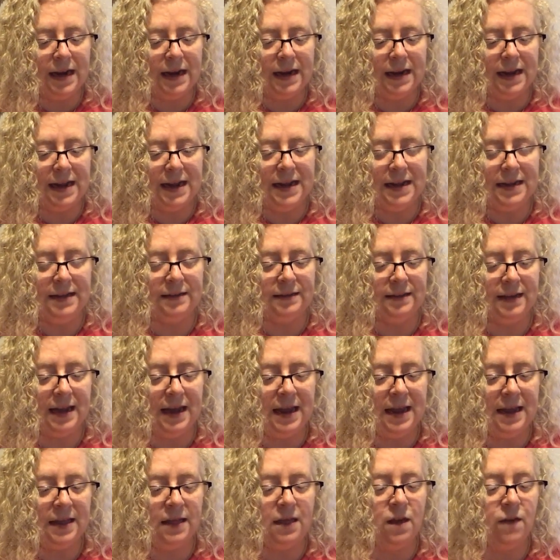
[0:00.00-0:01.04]
even
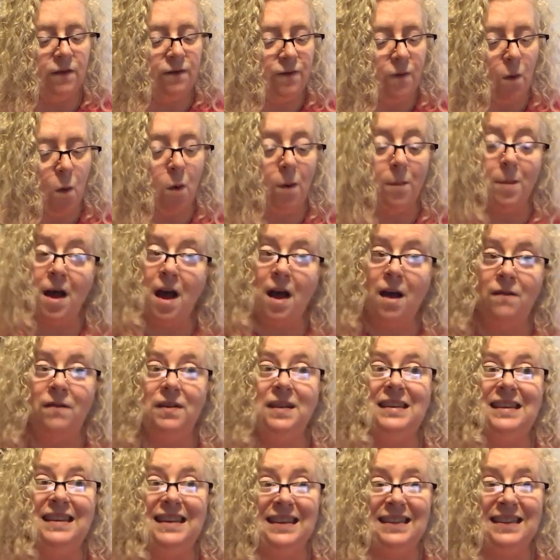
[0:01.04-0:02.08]
when it is
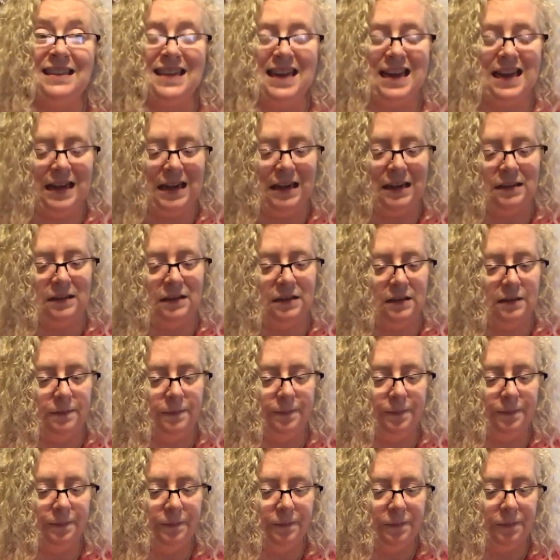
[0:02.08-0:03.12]
in the form of
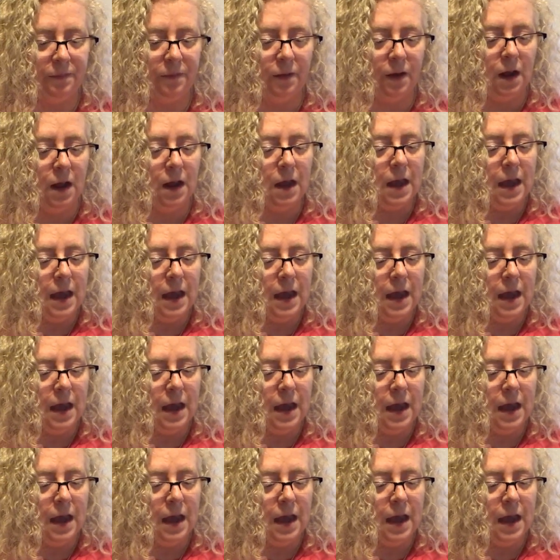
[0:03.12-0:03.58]
disease.